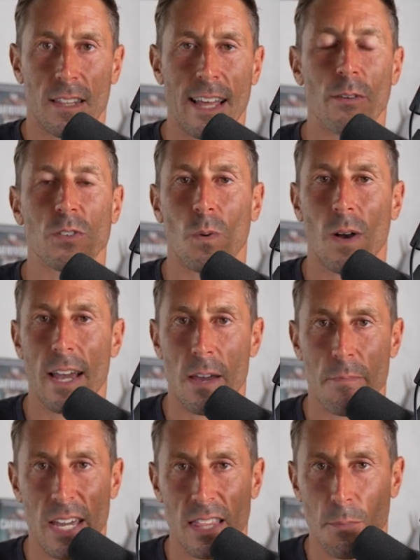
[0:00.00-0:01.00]
And that was why I
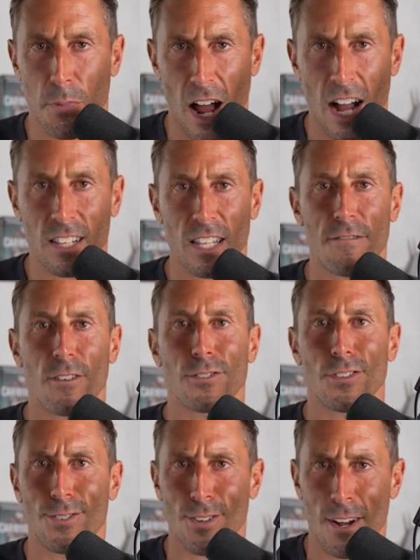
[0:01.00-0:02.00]
made the broccoli
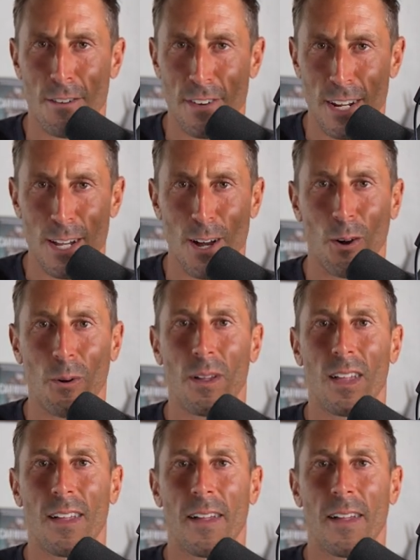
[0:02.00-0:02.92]
versus sauna video.